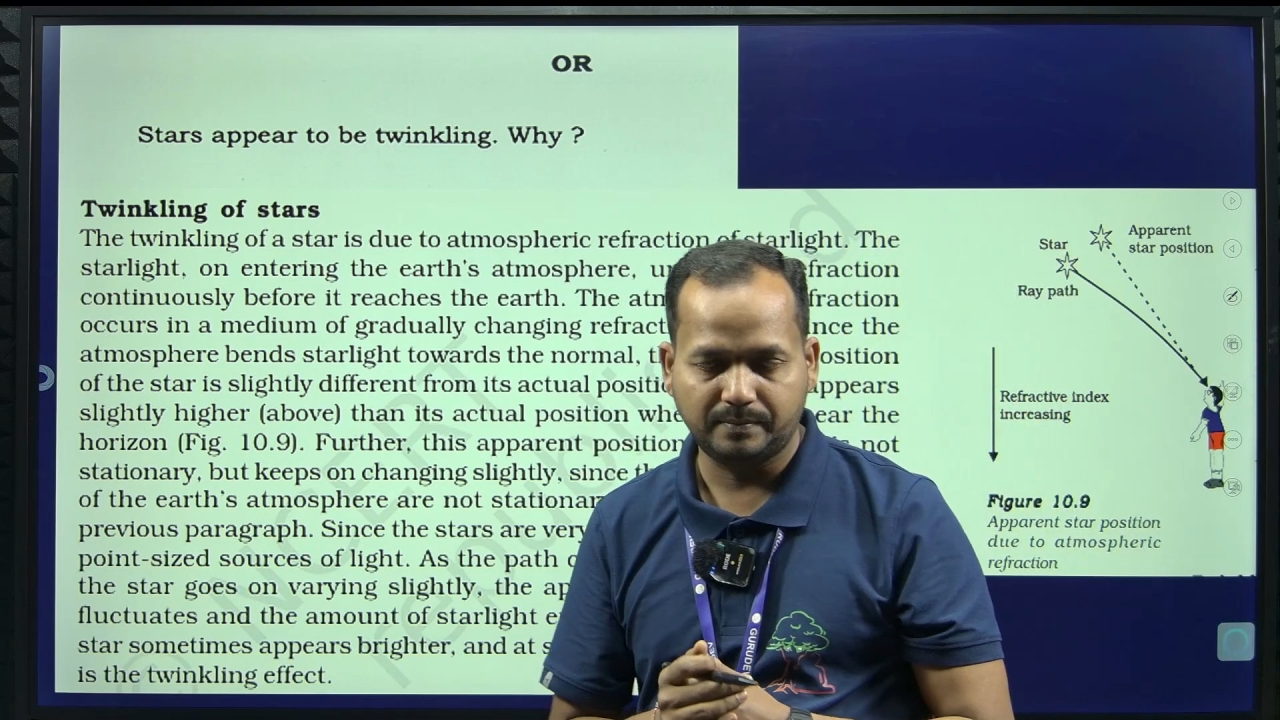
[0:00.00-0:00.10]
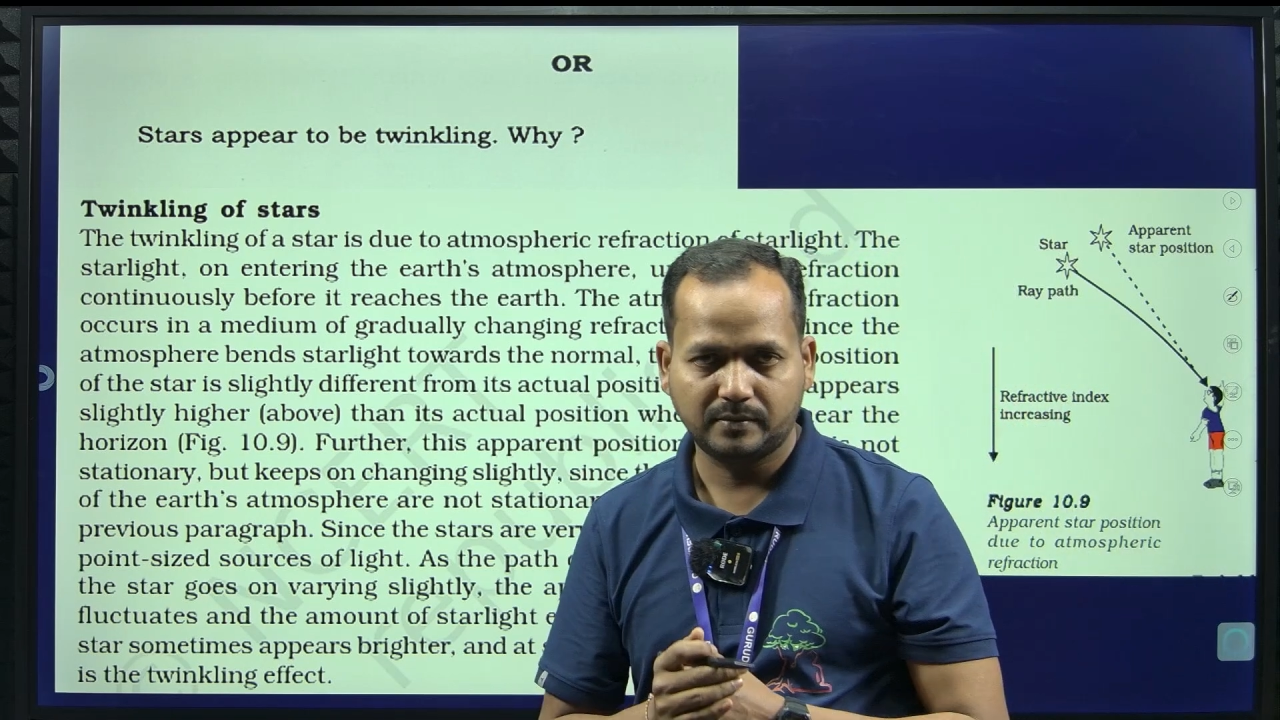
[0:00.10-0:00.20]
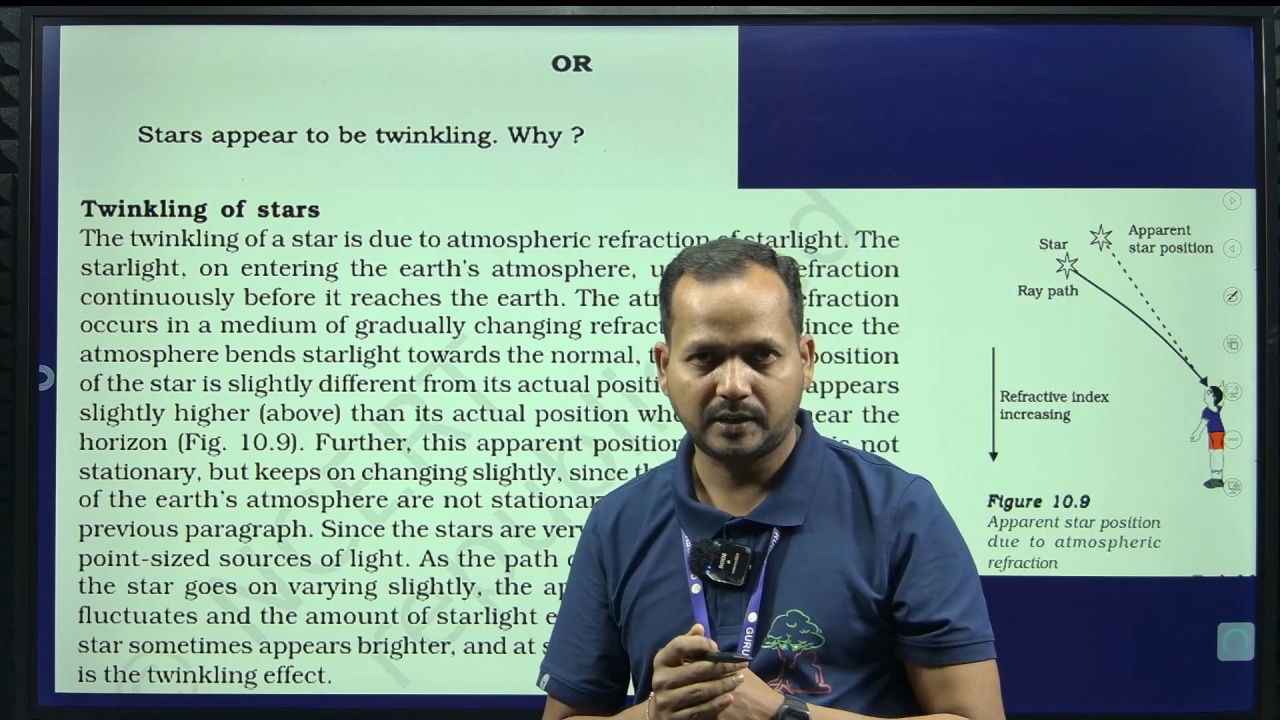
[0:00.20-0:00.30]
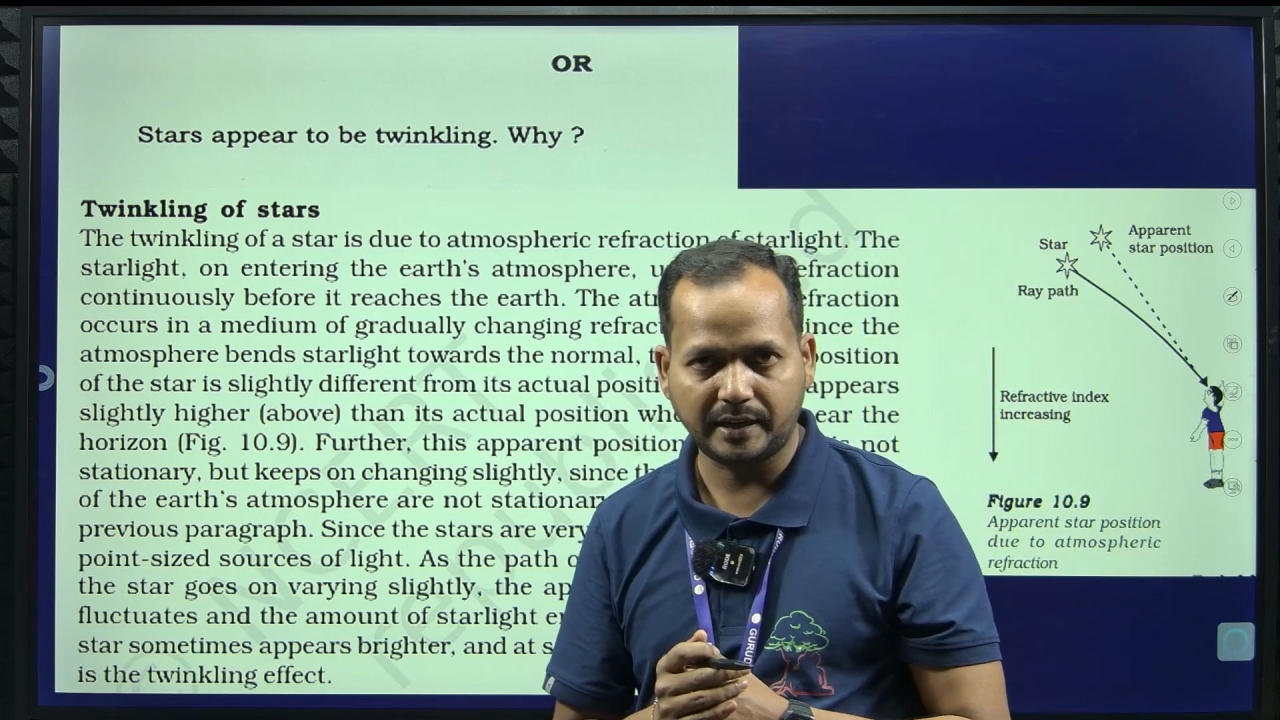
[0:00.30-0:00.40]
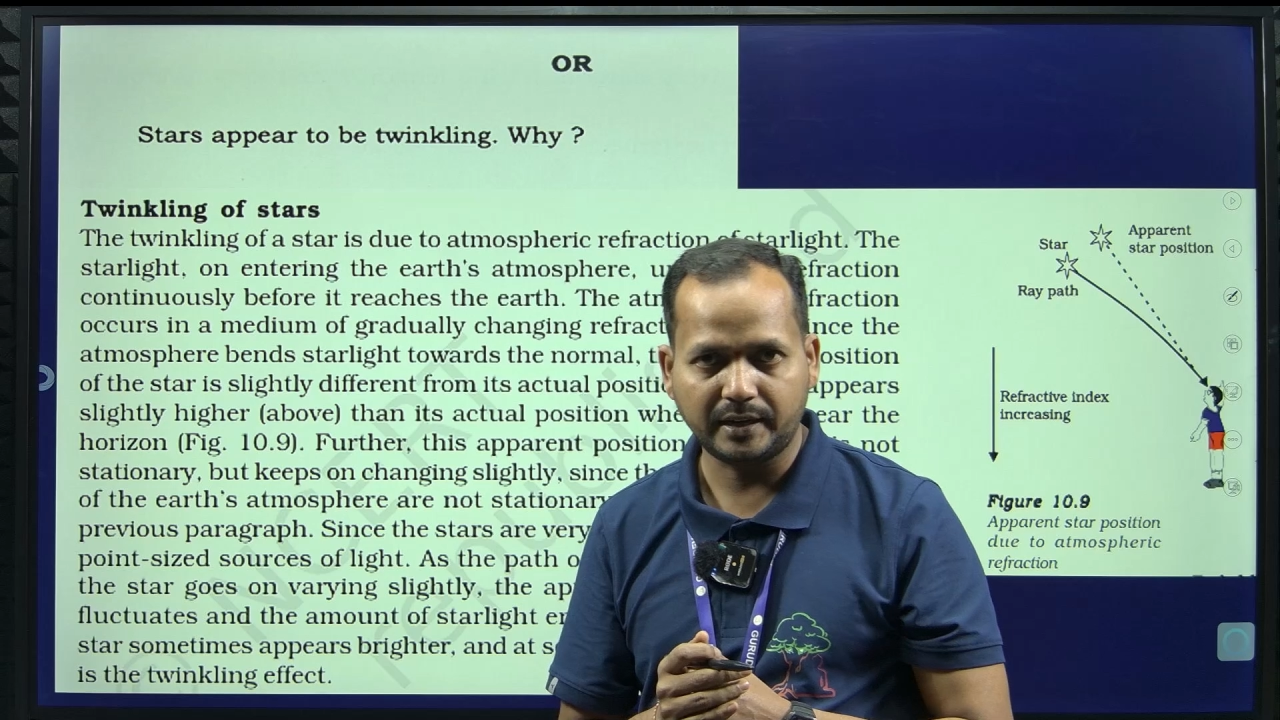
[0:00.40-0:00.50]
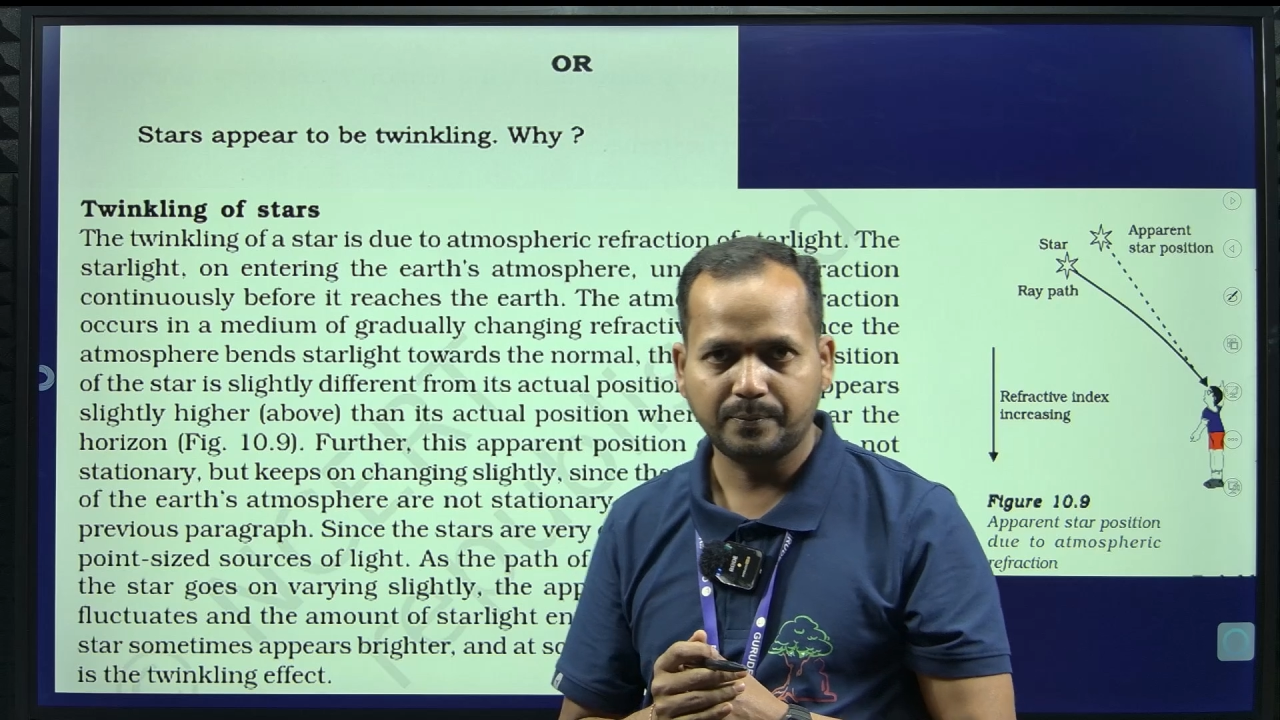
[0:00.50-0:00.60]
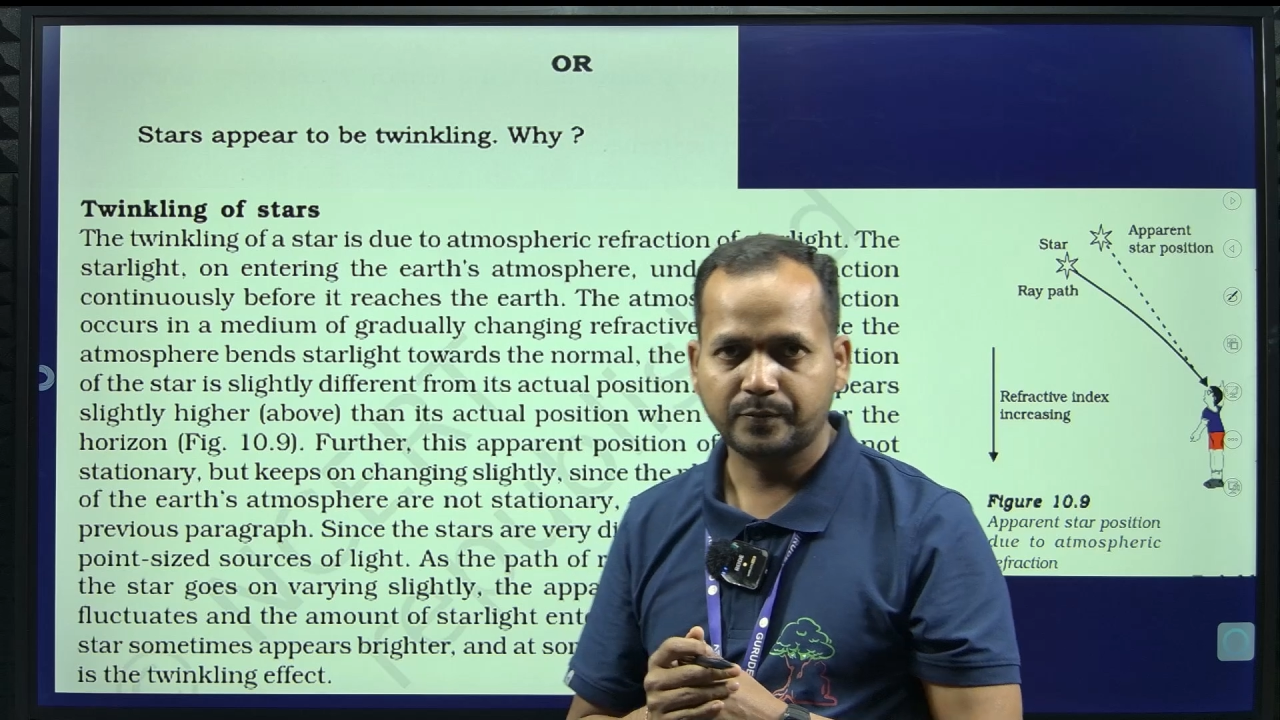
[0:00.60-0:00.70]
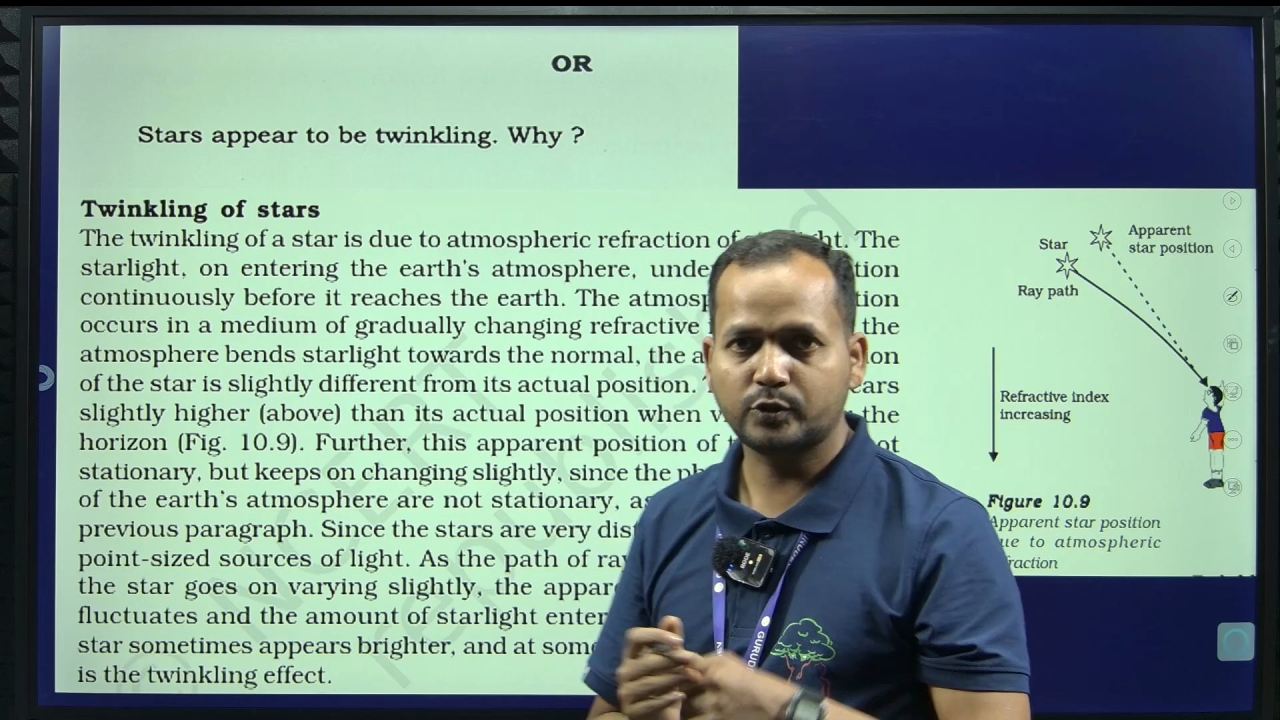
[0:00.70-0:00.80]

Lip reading: Correct.